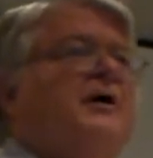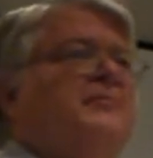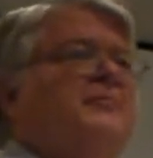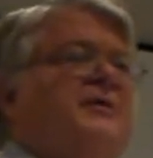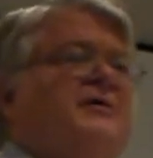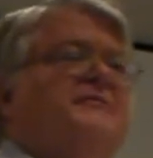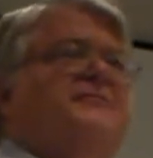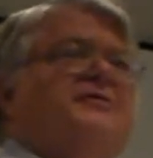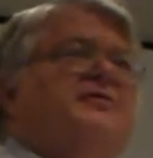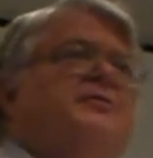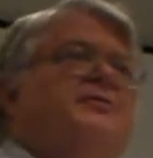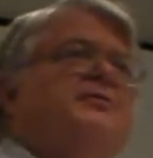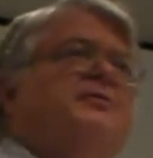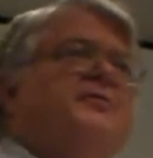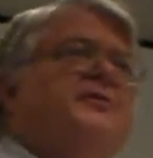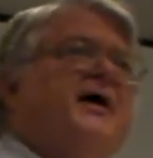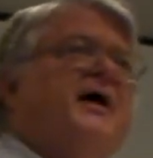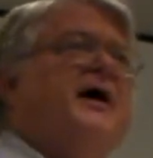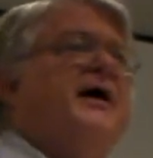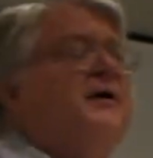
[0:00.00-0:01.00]
But if you're
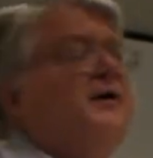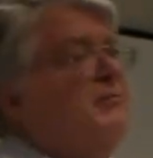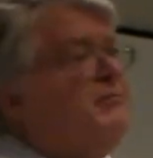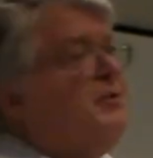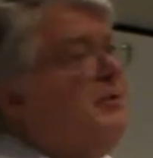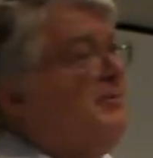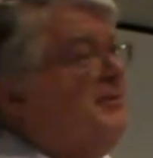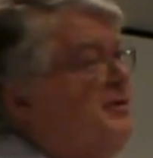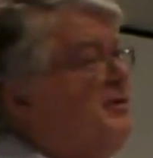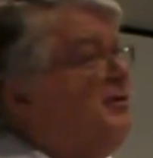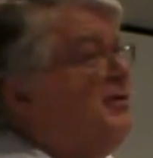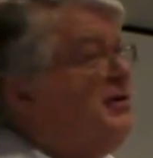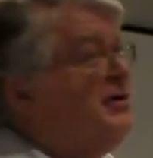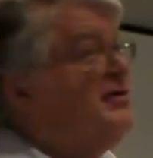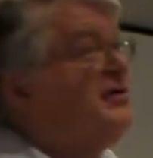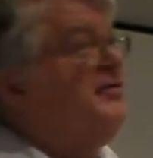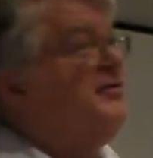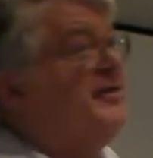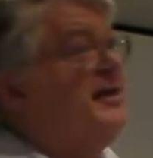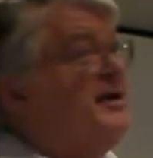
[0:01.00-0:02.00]
doing that, you're probably doing
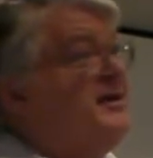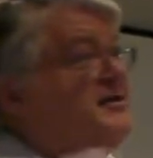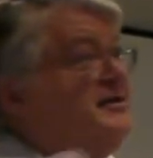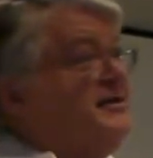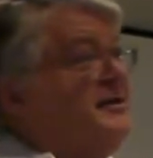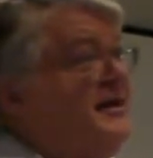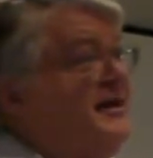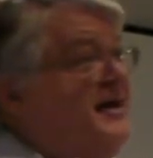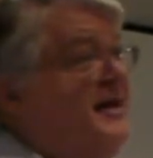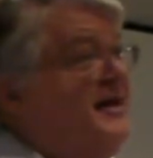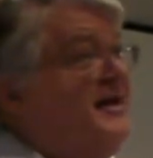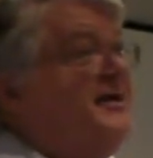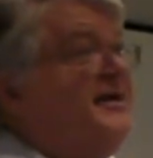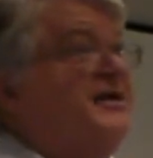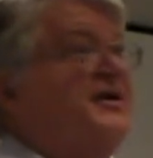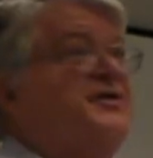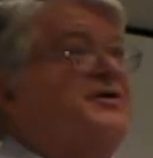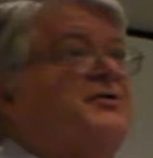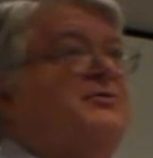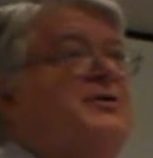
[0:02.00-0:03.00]
other things that they can
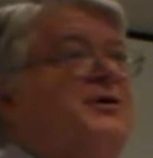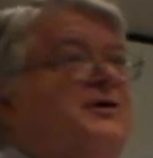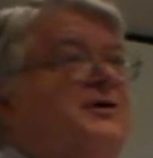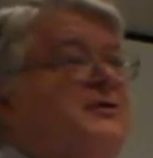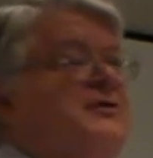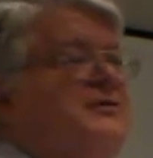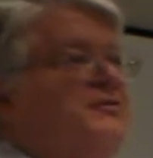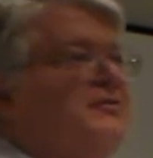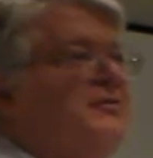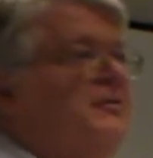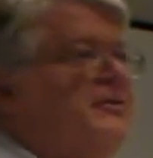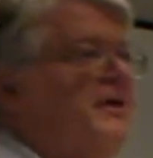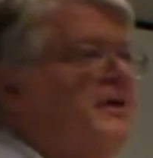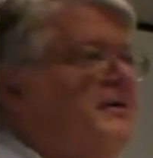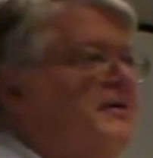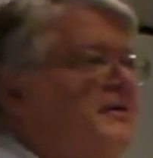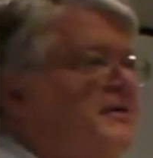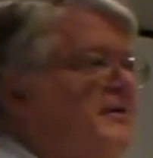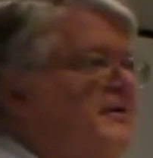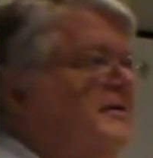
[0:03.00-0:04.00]
get you on. It's sort of
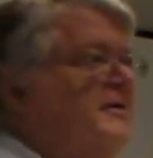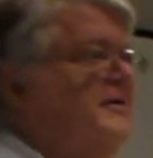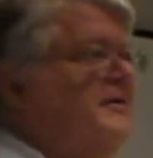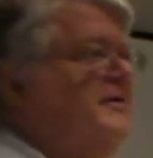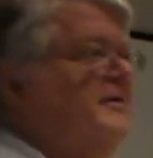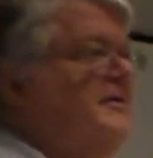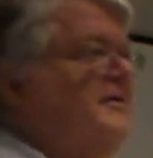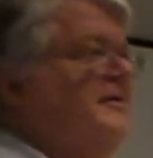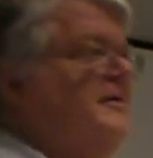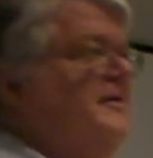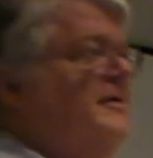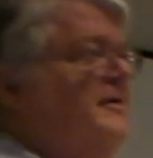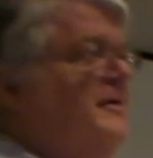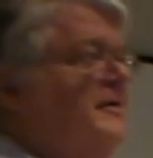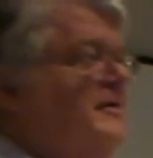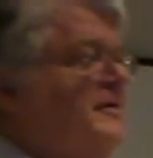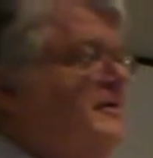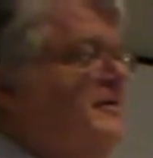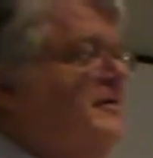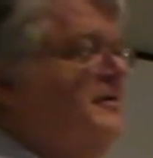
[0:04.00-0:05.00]
like
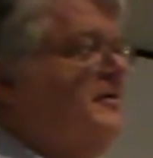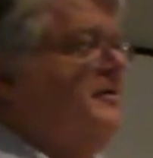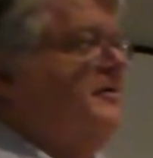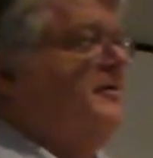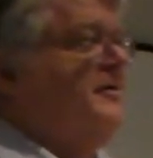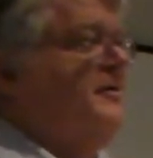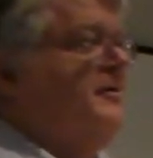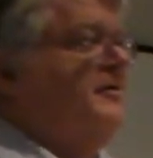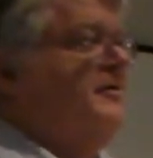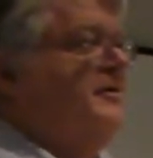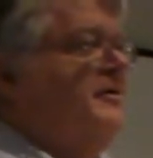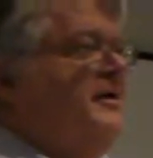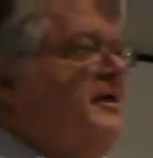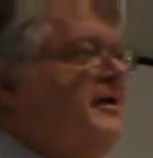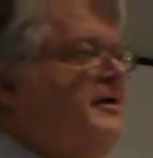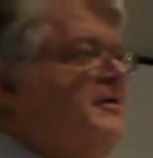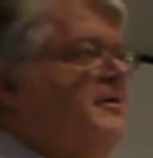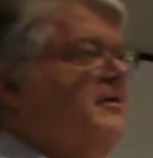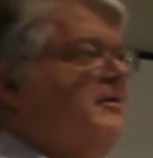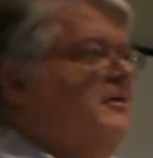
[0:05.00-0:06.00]
you
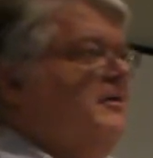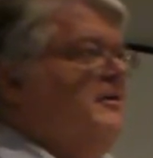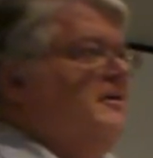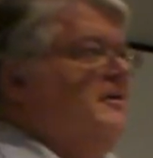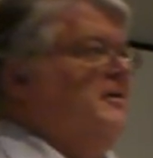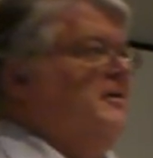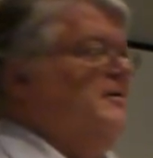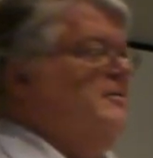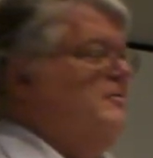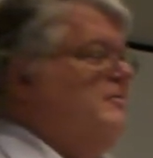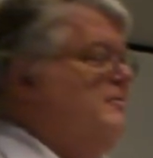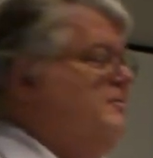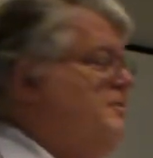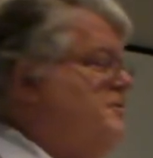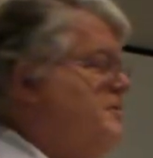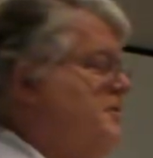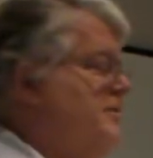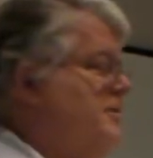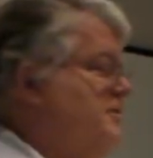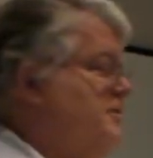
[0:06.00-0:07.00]
nail what
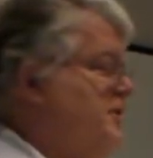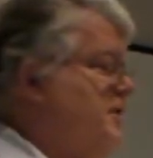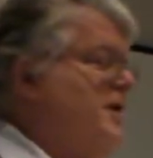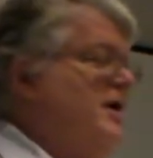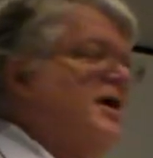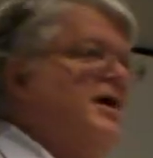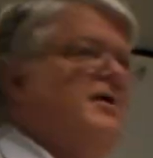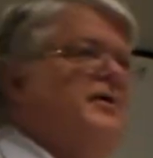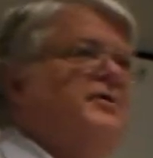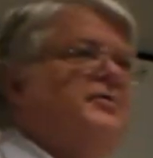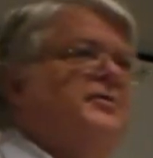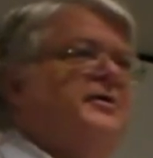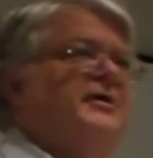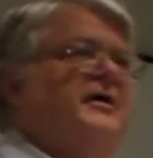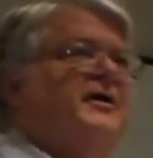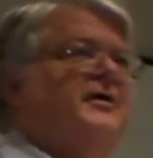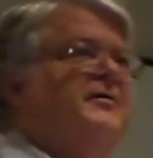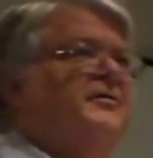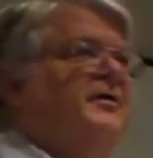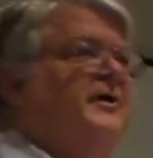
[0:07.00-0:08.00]
was it in Chicago? They
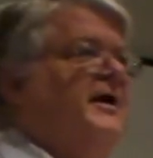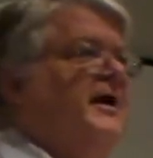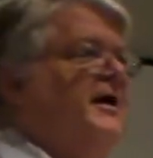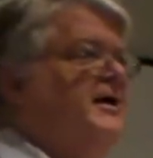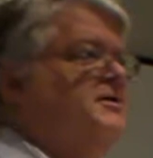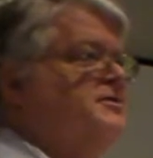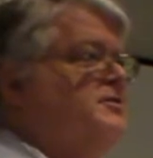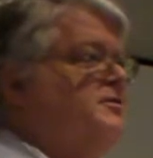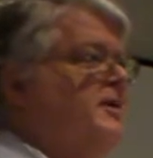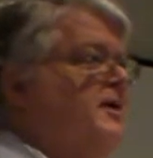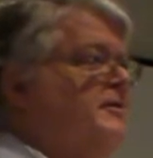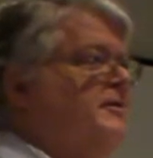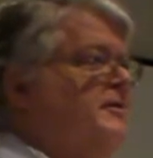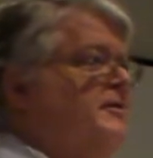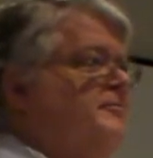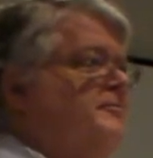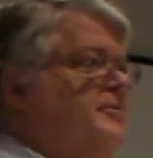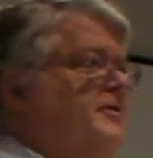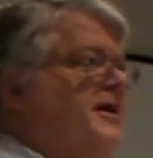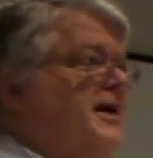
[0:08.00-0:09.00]
nailed a gangster out
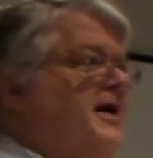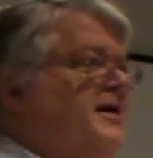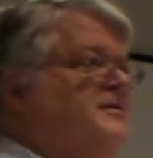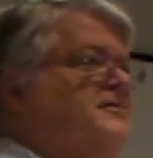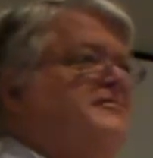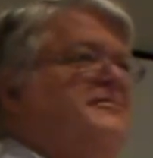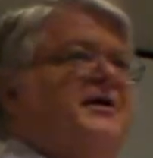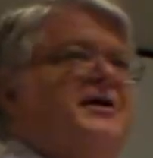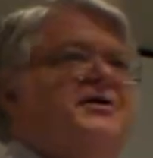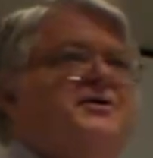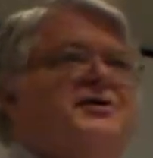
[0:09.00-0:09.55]
there for tax evasion.